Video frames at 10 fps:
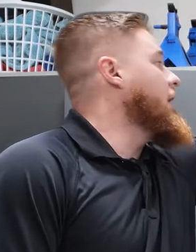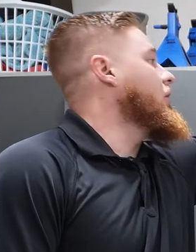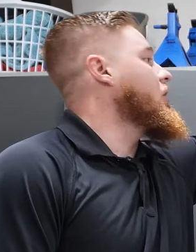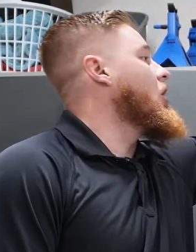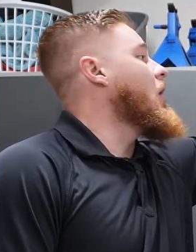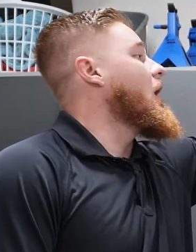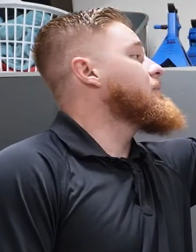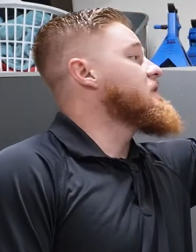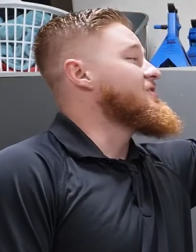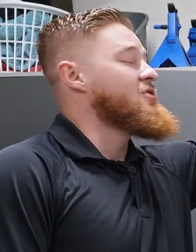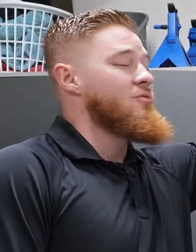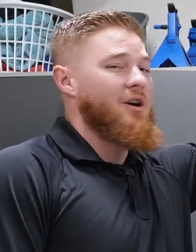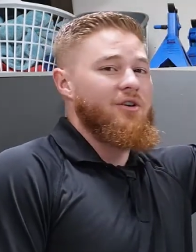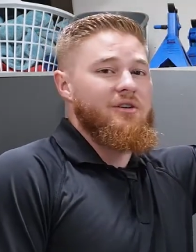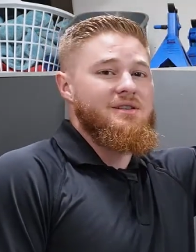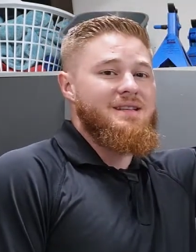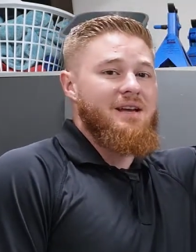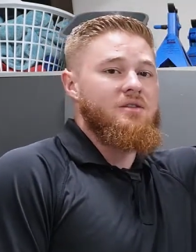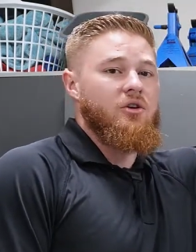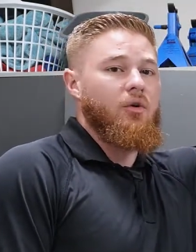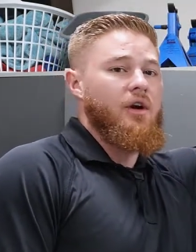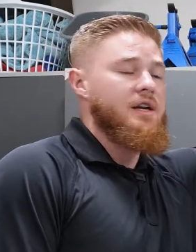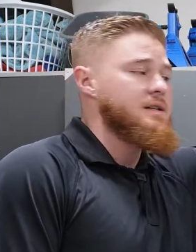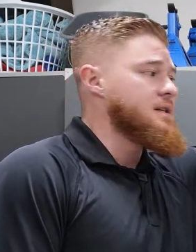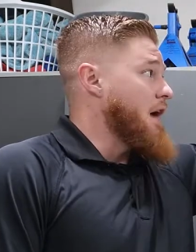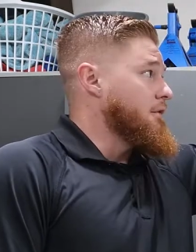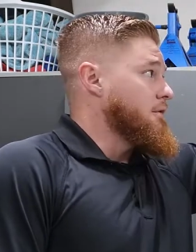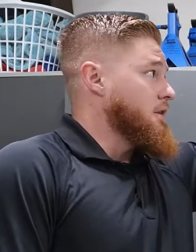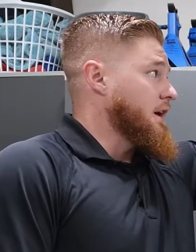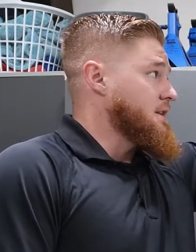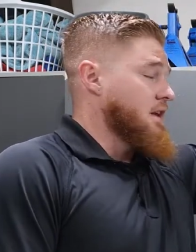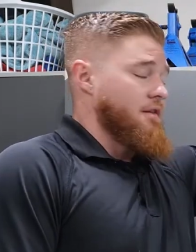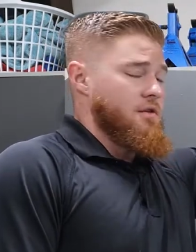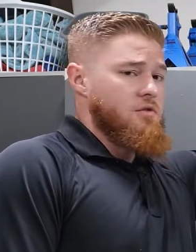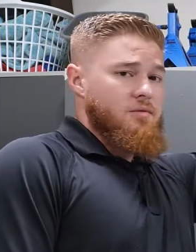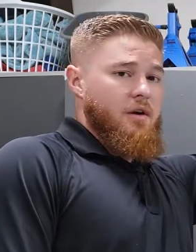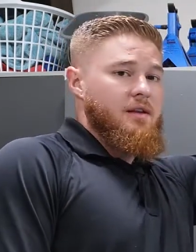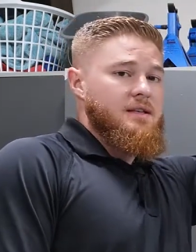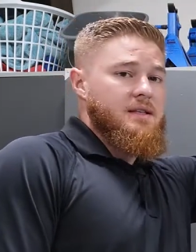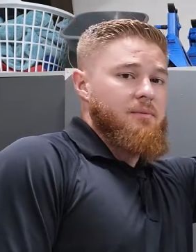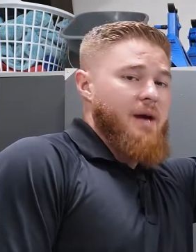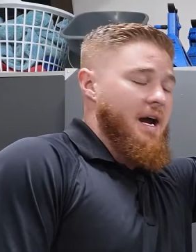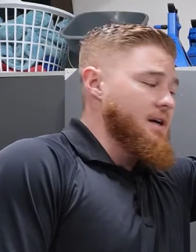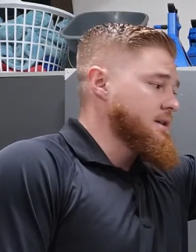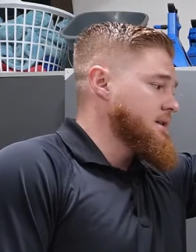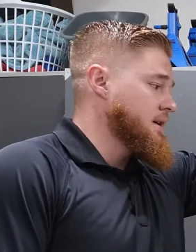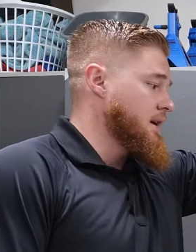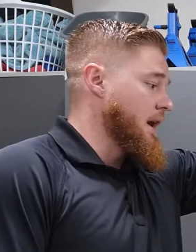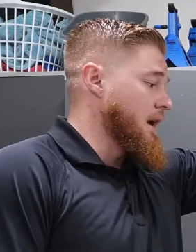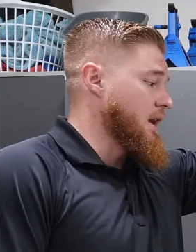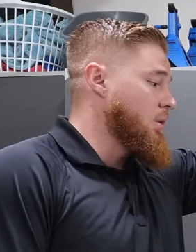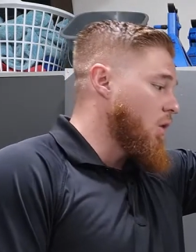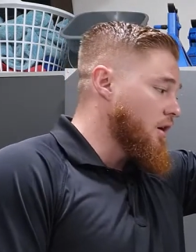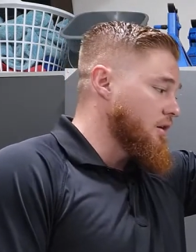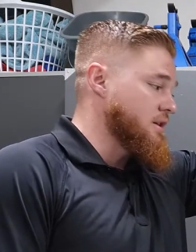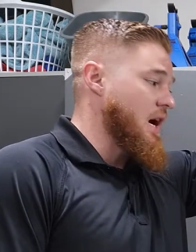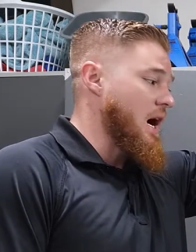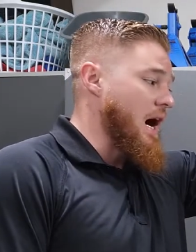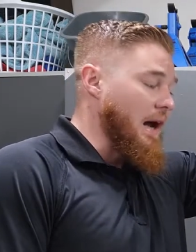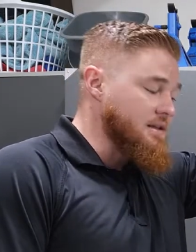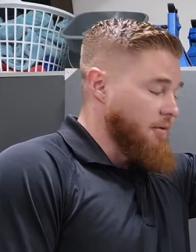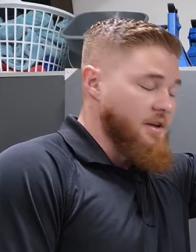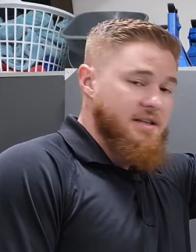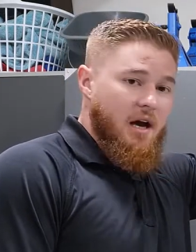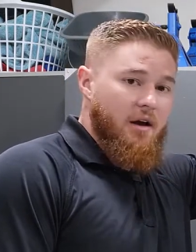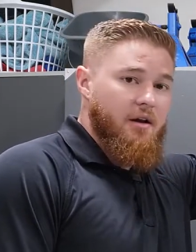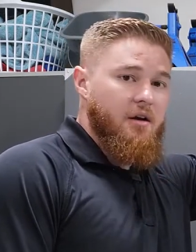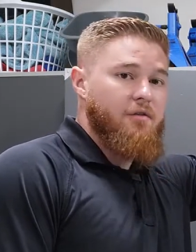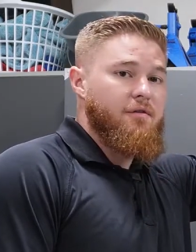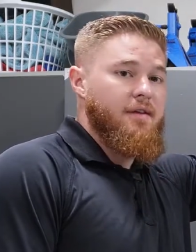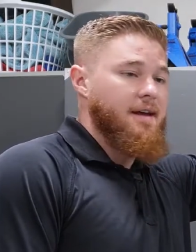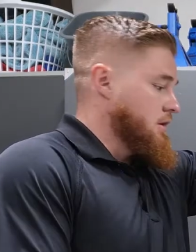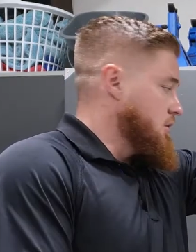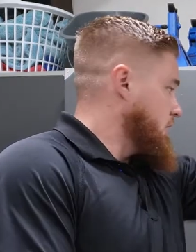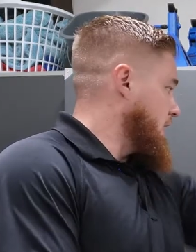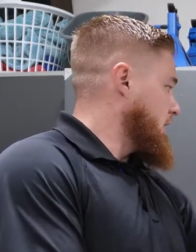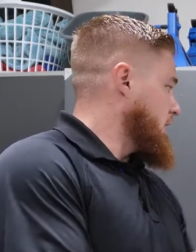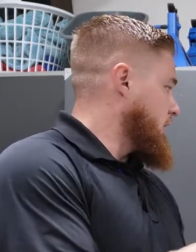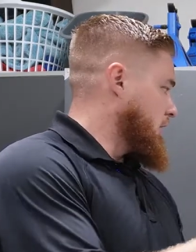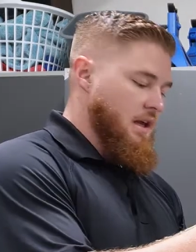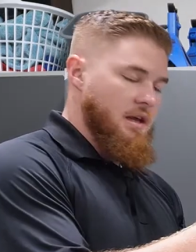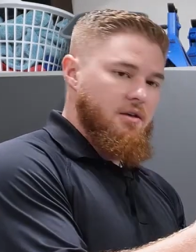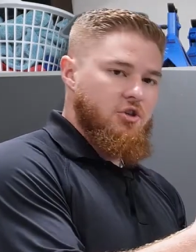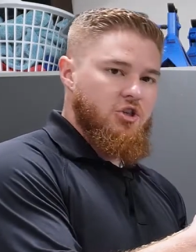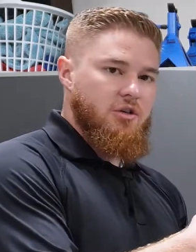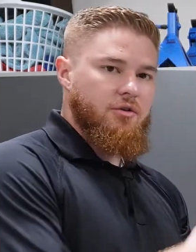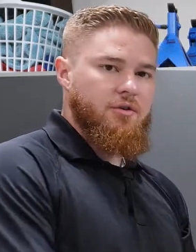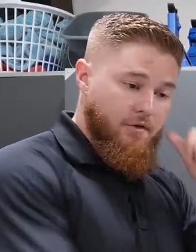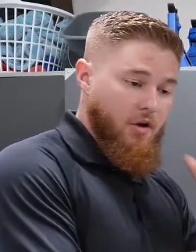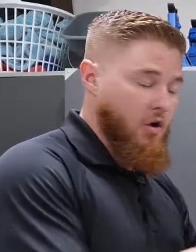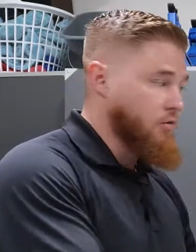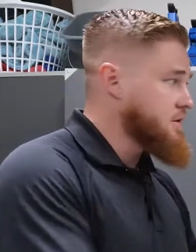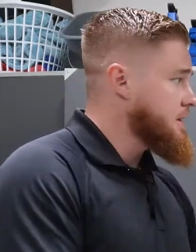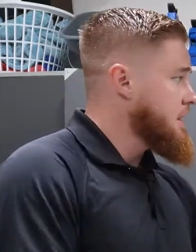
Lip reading: It'll go up to 210 degrees. Like I said, I've used one of these in the past and the water is hot. It's hot enough that you get a little heat shield for the hose.